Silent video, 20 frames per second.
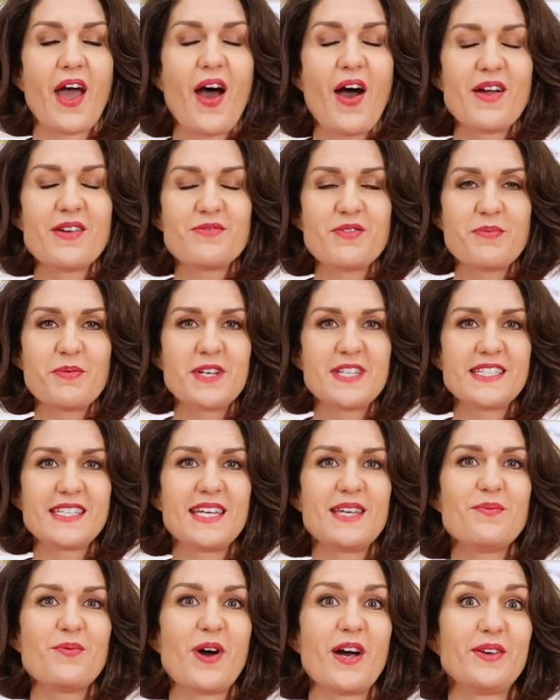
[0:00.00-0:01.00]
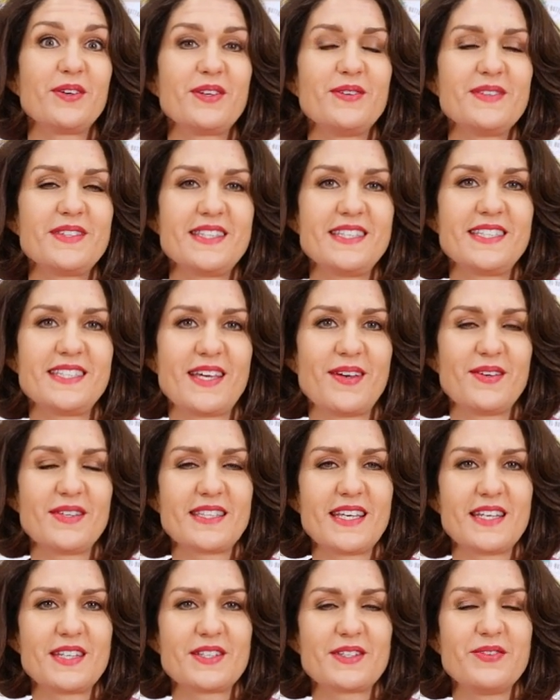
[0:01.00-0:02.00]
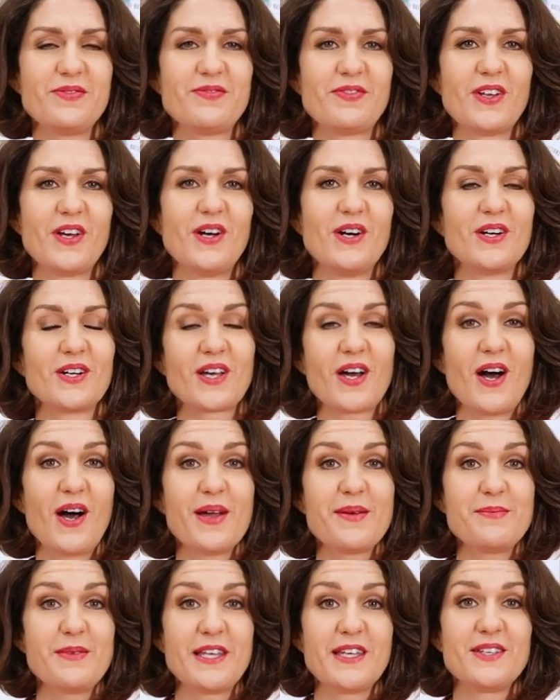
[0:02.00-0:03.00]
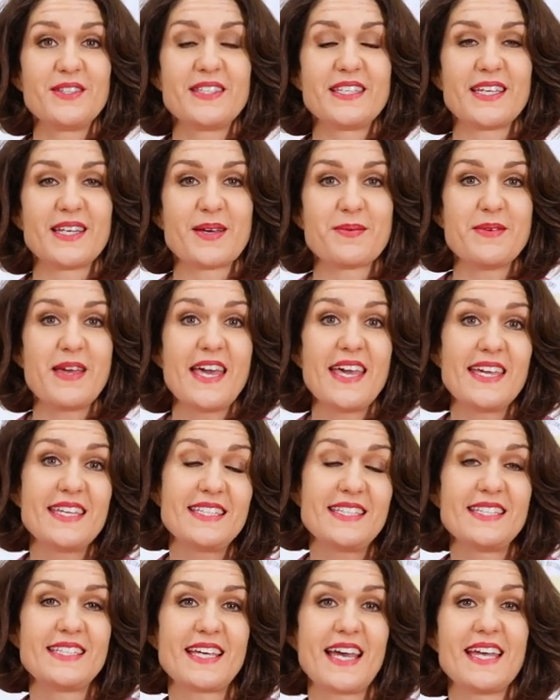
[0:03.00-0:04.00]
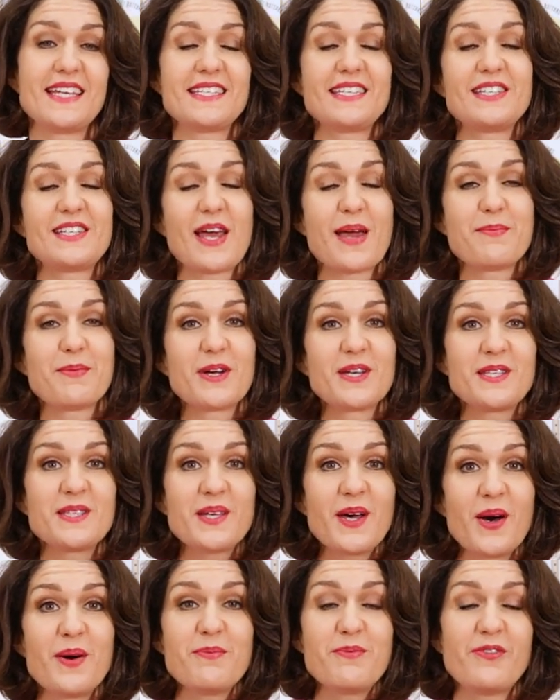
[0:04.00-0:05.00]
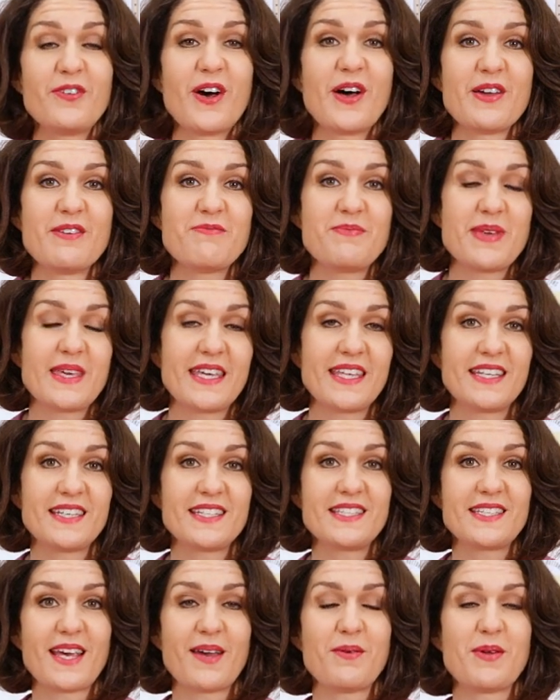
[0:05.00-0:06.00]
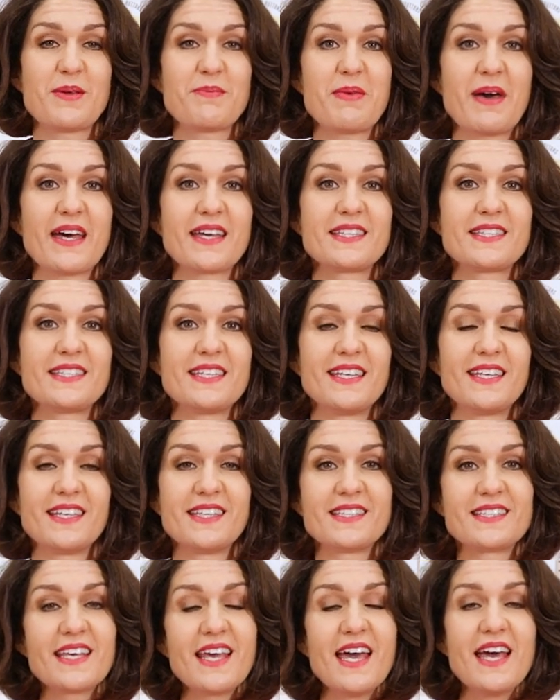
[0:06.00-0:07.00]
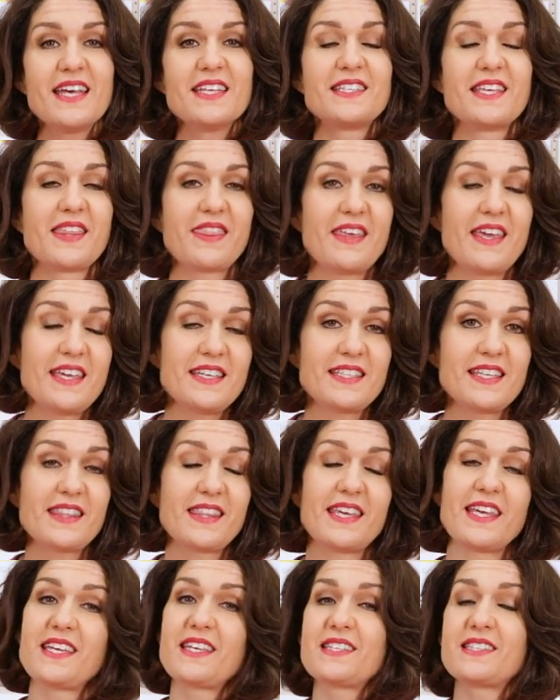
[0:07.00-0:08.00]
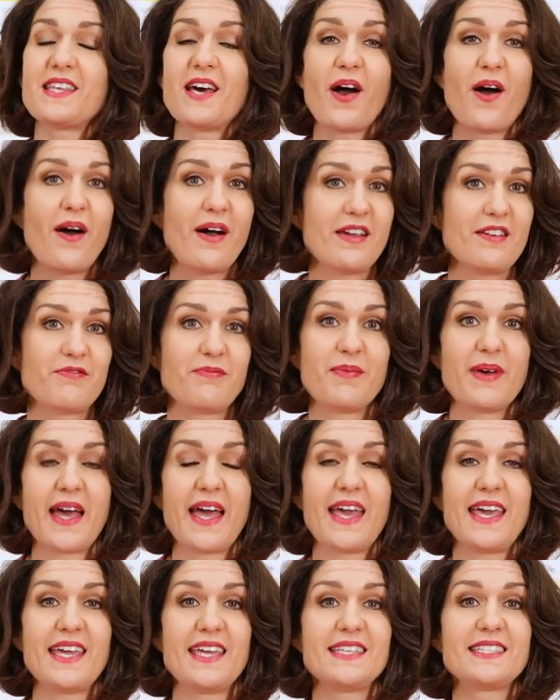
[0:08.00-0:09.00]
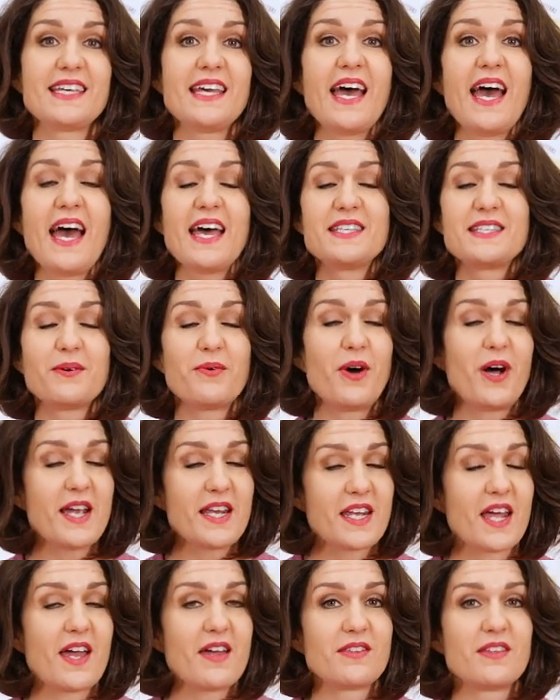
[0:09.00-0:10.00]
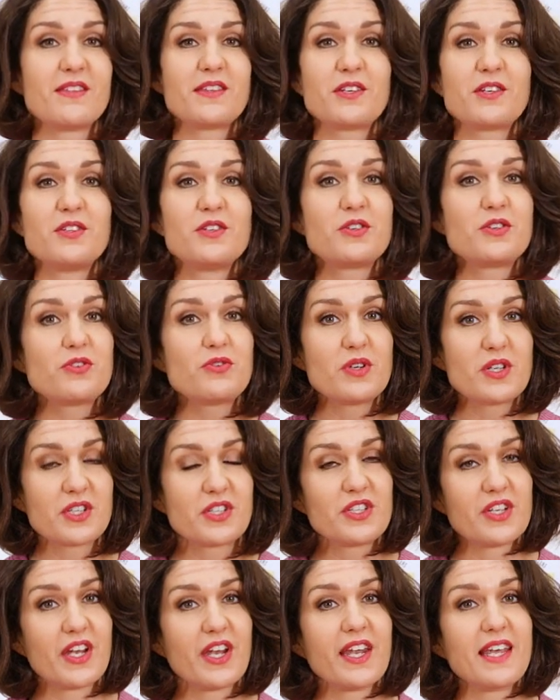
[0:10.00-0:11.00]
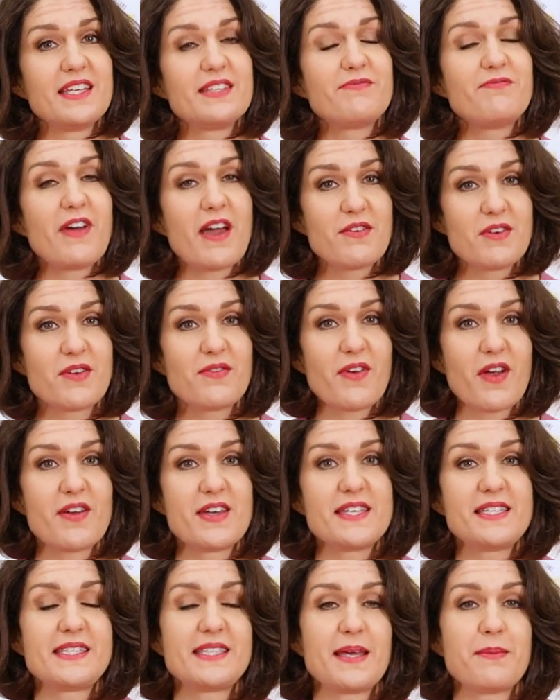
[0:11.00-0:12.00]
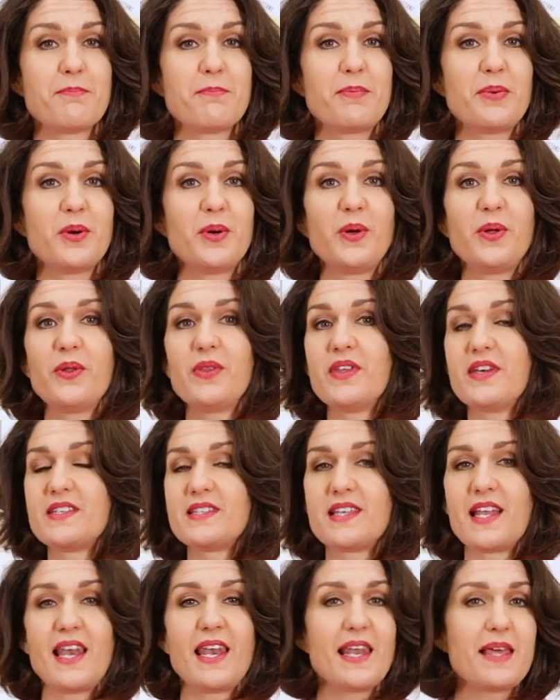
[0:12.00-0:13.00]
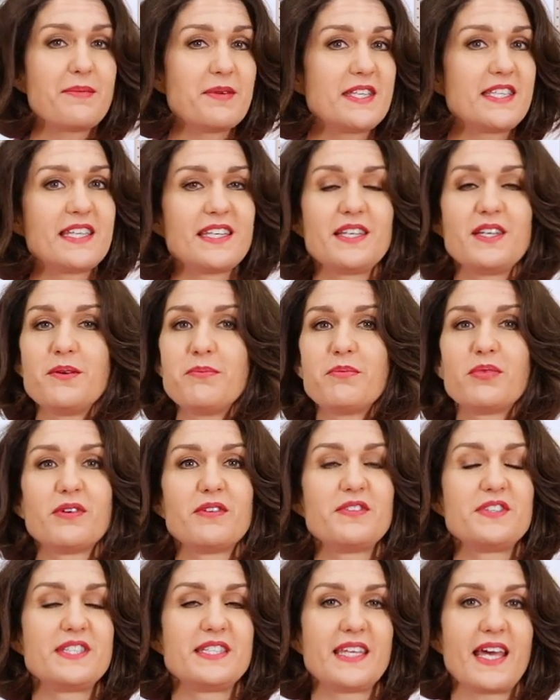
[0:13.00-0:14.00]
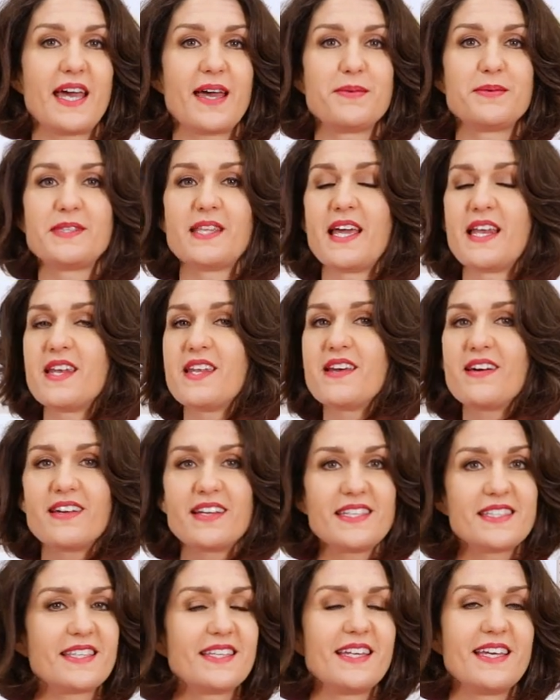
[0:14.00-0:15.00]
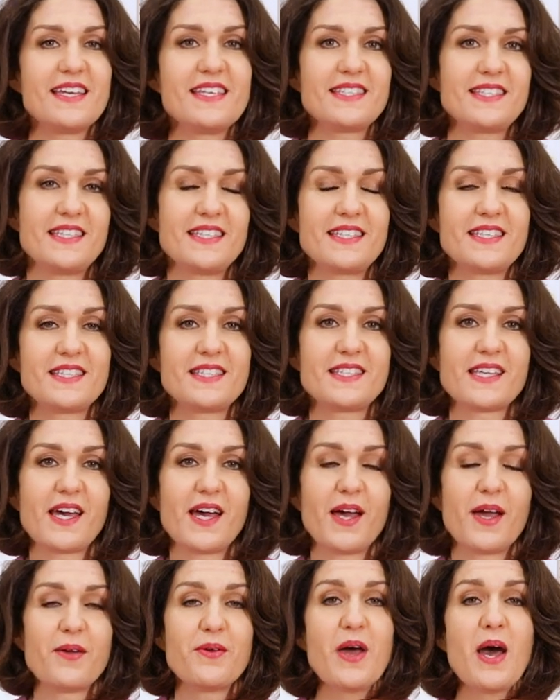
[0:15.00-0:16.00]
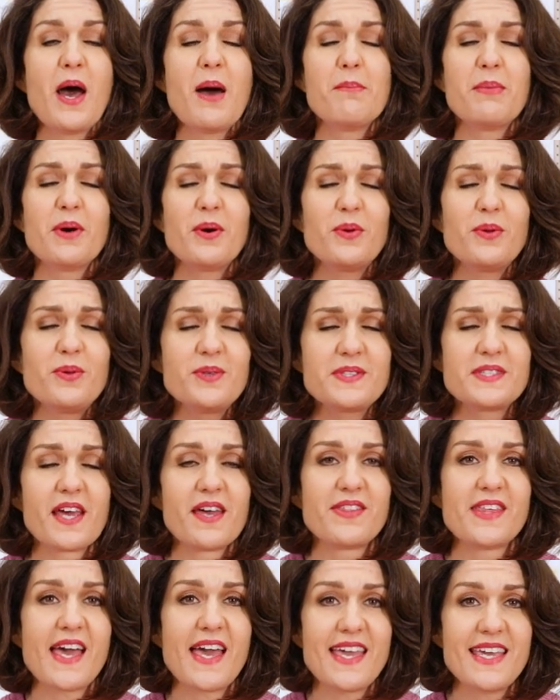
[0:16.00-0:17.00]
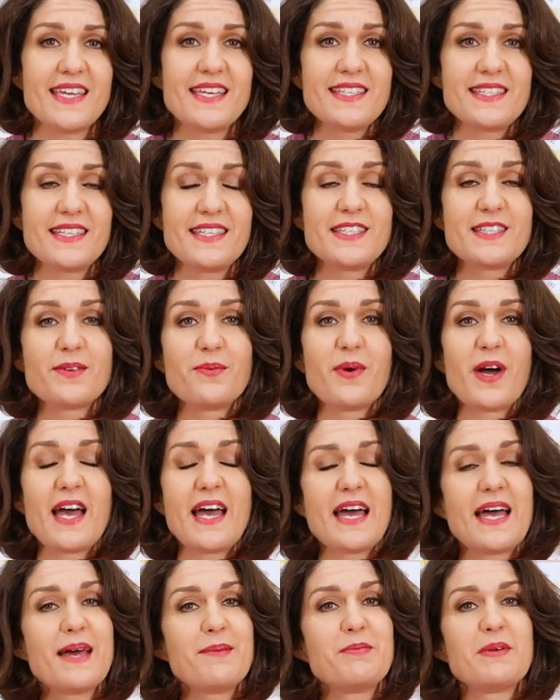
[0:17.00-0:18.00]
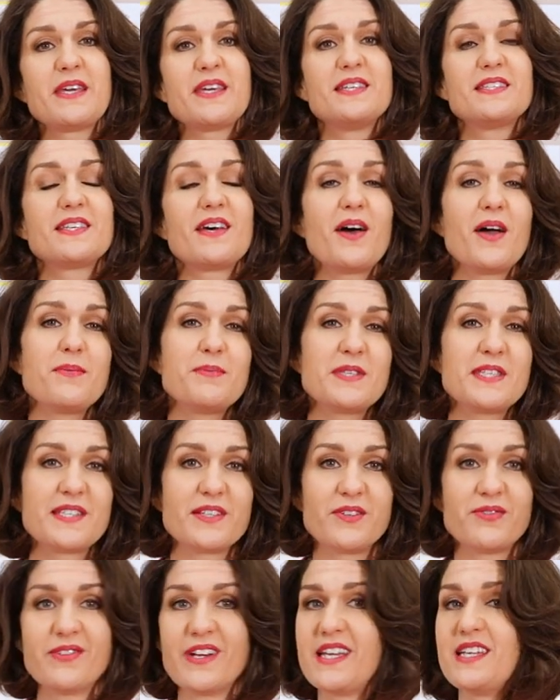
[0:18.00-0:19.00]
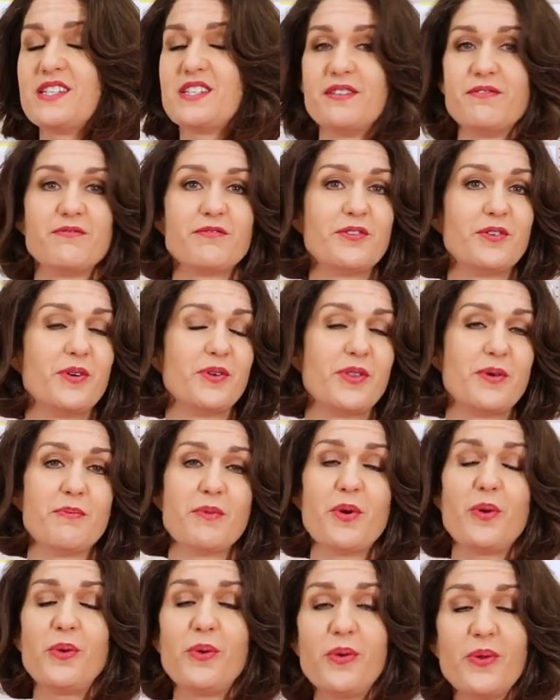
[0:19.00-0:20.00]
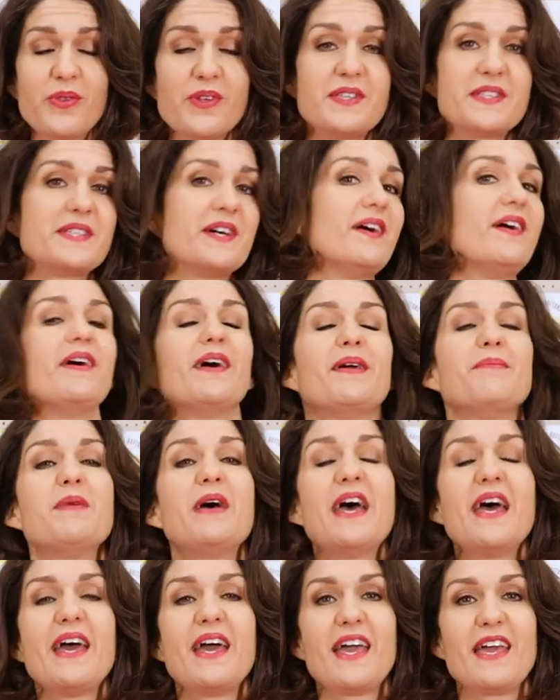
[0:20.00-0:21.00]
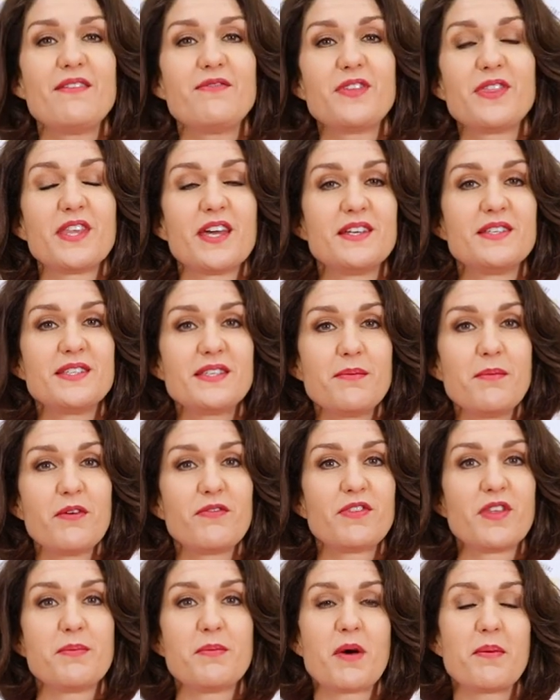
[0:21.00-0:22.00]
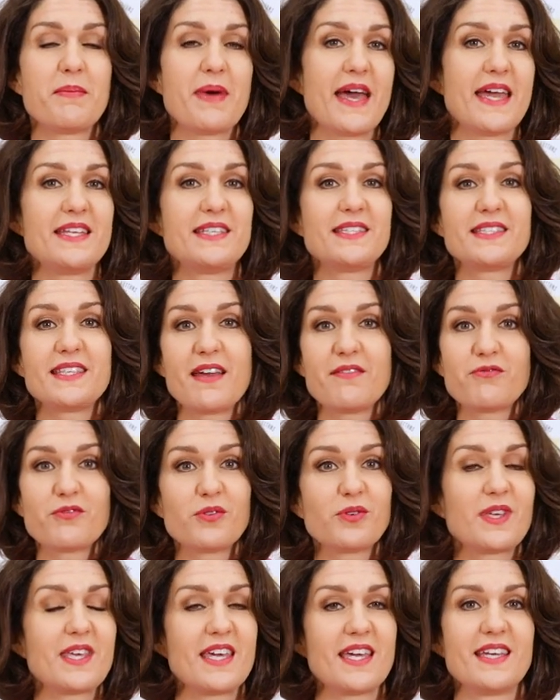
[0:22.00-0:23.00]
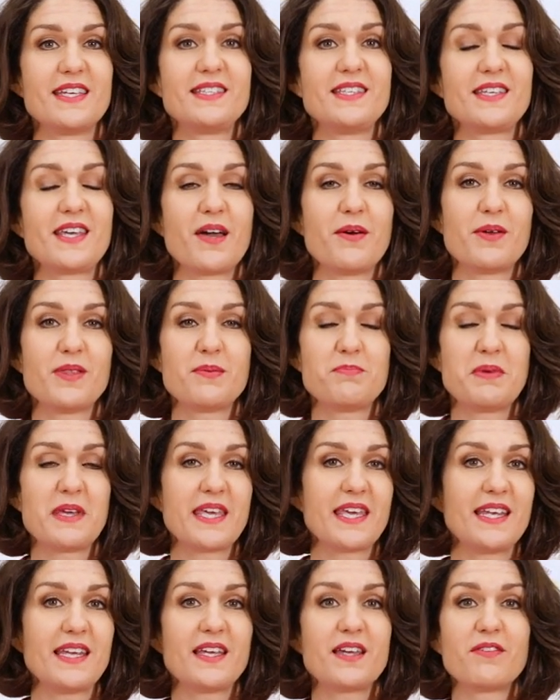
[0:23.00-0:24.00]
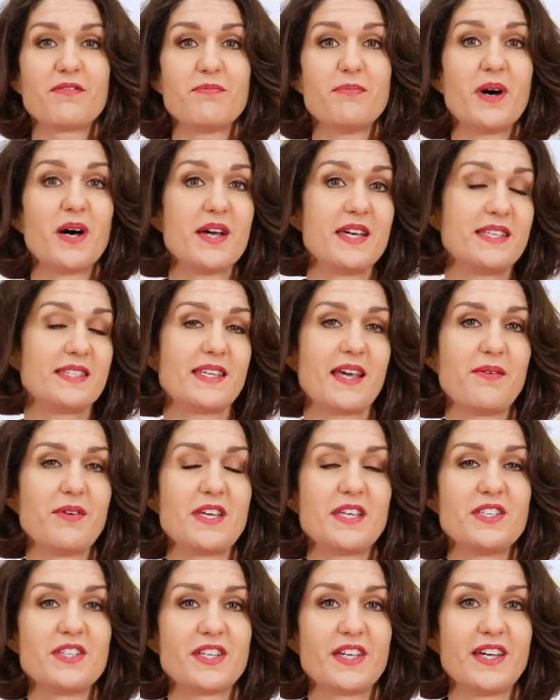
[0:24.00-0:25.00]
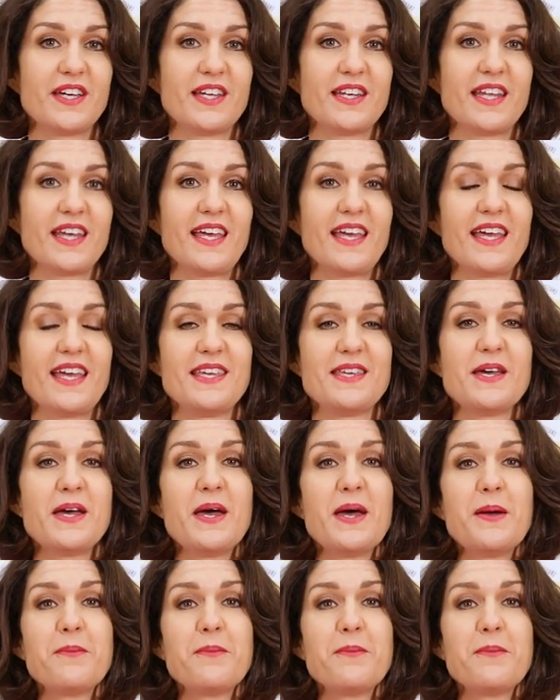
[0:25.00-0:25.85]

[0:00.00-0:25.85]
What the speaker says: Hi everybody, welcome to the Sew Essential vlog. I'm Lucy and I'm here today to share my top 5 beginner sewing patterns. So these are things that I've made, so I know that the construction is very, very simple. There's a limited number of steps, they're nice and easy to sew, but also they're easy to wear because I'm still reaching for them all the time, even though some of them I made several years ago at the beginning of my sewing journey.